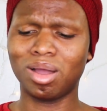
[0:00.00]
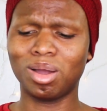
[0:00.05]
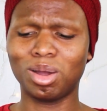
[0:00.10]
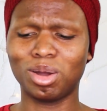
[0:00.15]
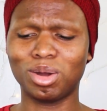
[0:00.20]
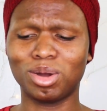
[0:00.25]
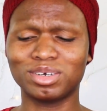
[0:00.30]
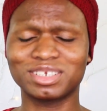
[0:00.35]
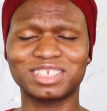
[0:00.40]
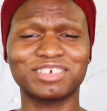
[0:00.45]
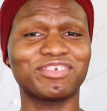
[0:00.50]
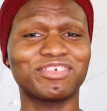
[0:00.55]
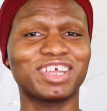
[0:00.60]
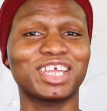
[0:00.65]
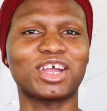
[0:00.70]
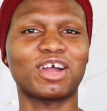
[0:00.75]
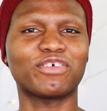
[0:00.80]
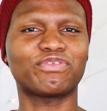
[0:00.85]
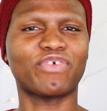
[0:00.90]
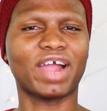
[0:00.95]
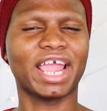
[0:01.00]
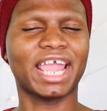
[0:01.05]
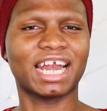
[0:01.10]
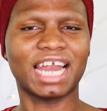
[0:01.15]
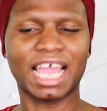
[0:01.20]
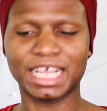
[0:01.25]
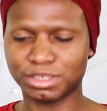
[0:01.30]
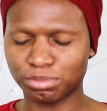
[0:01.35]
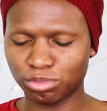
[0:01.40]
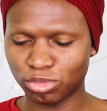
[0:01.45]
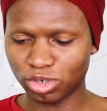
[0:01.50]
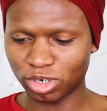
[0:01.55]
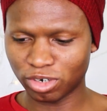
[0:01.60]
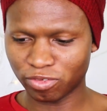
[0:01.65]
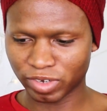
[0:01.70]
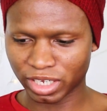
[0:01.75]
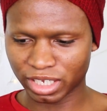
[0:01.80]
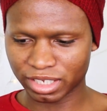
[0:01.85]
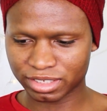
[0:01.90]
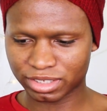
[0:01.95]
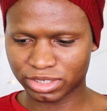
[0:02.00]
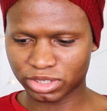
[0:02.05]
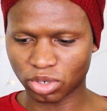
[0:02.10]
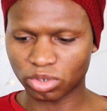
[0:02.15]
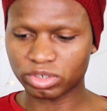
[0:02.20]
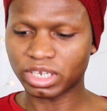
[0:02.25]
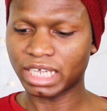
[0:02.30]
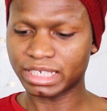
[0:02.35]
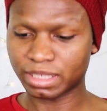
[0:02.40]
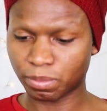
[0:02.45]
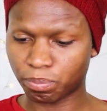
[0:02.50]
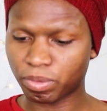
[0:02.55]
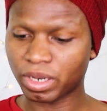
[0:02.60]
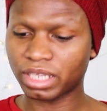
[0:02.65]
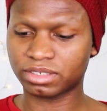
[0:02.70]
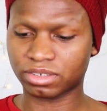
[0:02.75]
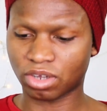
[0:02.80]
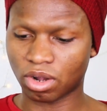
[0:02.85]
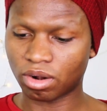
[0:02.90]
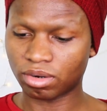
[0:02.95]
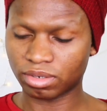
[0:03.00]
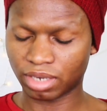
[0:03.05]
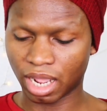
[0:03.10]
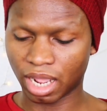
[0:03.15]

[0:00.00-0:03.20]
Oh, the Ring of Fire, like the movies. So there's a place called